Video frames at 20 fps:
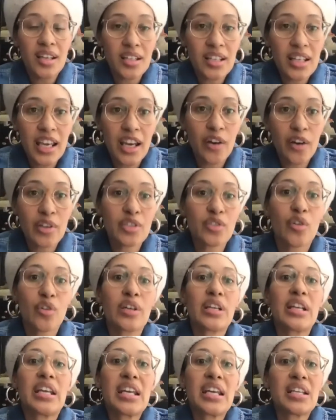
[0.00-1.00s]
carries
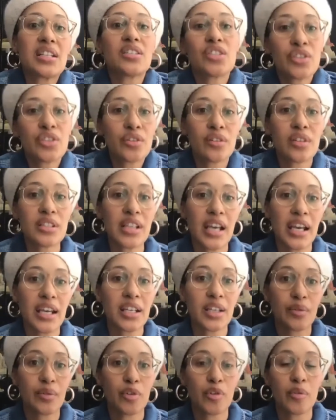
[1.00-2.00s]
on into the
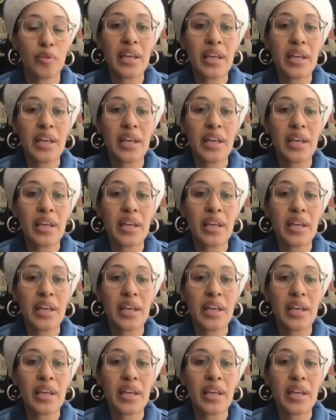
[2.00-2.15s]
dining room,